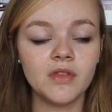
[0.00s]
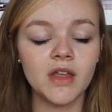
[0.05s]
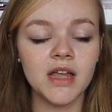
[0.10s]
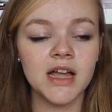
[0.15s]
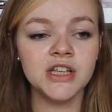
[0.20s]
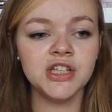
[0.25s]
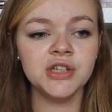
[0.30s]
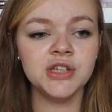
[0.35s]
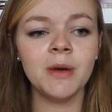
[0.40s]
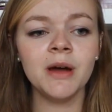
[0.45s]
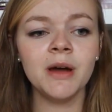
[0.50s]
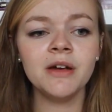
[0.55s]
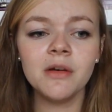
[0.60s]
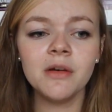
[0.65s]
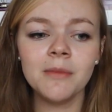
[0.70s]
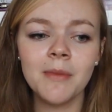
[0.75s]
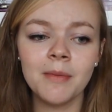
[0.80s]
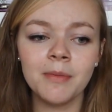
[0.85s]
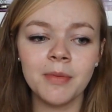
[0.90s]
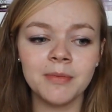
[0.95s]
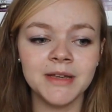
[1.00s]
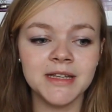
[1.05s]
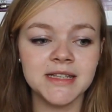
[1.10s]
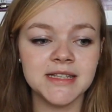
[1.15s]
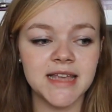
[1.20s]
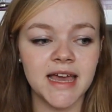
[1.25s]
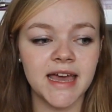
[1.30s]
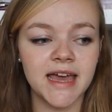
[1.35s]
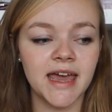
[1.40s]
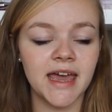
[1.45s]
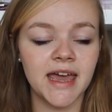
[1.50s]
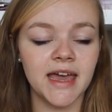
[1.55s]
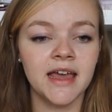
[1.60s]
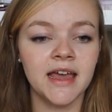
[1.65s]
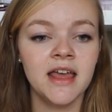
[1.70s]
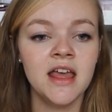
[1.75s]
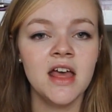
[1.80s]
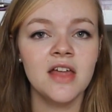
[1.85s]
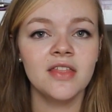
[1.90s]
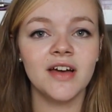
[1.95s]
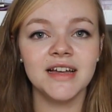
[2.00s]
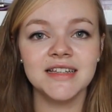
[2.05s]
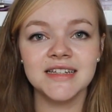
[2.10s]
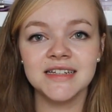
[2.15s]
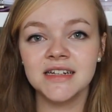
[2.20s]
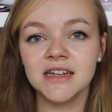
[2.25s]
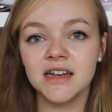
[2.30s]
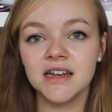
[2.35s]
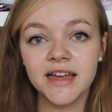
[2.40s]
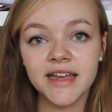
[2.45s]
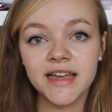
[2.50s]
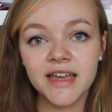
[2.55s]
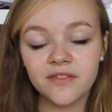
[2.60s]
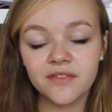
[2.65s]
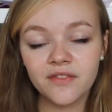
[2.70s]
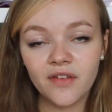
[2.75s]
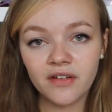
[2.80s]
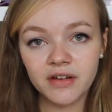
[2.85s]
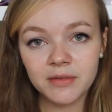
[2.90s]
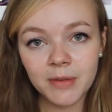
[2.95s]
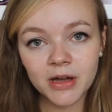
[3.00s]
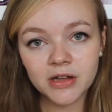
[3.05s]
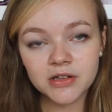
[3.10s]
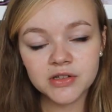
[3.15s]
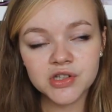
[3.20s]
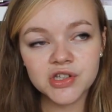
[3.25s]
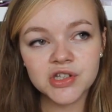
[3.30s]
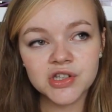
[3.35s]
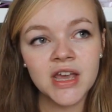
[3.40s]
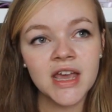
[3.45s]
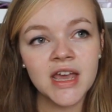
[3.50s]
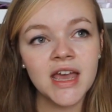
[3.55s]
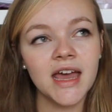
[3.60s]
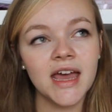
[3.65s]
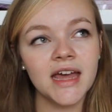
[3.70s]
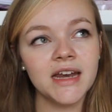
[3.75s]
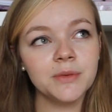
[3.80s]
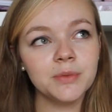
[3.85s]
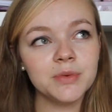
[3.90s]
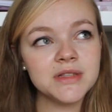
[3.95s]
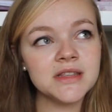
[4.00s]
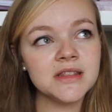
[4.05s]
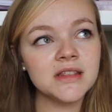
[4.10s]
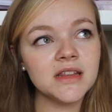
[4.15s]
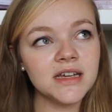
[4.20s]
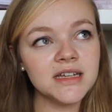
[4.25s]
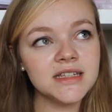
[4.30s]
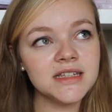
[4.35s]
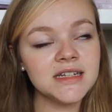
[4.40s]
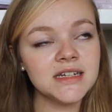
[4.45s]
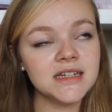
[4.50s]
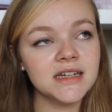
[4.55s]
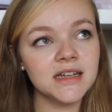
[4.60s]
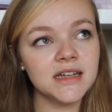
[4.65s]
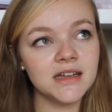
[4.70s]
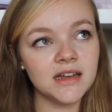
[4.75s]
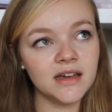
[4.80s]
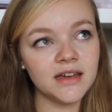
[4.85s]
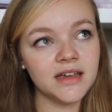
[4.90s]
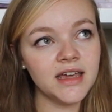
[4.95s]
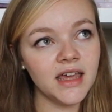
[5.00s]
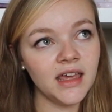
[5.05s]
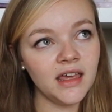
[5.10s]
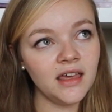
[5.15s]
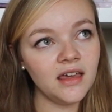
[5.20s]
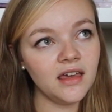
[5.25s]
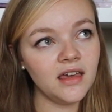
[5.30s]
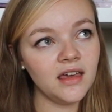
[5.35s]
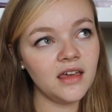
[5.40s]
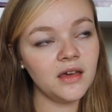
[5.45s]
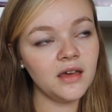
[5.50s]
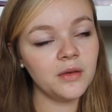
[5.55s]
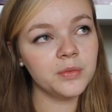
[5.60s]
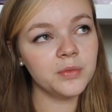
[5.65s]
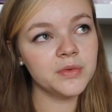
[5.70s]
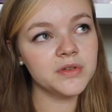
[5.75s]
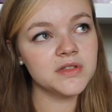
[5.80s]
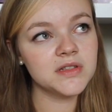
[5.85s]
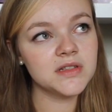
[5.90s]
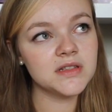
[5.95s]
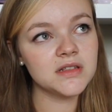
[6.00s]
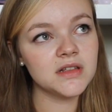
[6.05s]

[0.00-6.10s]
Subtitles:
and you might remember me saying that I didn't like it very much, and it wasn't that I didn't like it, it was